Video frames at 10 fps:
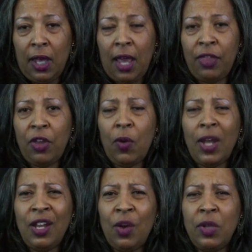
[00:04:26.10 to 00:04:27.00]
And though
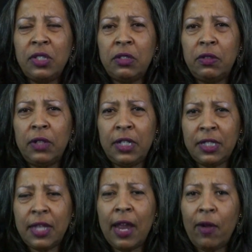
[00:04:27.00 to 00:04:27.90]
I know it's
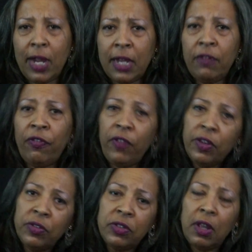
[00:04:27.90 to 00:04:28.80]
scary, it can
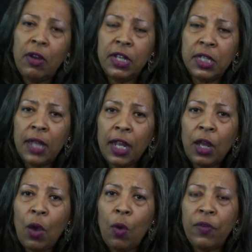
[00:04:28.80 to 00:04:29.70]
feel scary to
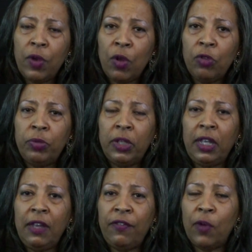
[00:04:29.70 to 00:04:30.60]
let go of an old
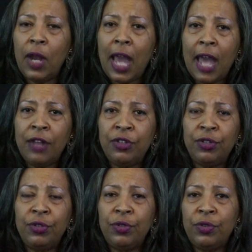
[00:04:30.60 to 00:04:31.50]
belief or an
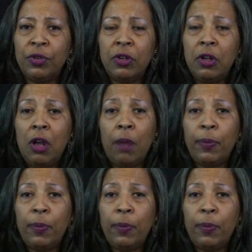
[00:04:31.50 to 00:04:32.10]
attitude or a